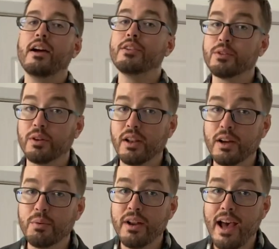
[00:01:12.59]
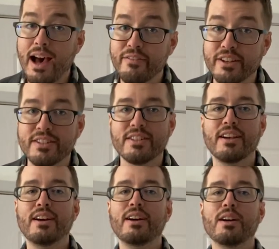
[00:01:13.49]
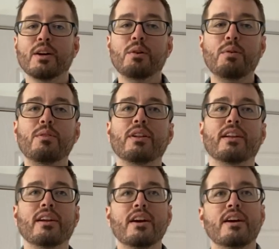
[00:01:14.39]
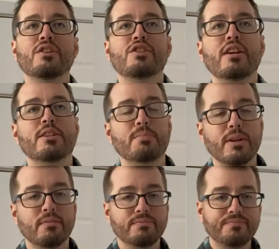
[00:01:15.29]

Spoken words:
as good luck would have it, quoting Shakespeare.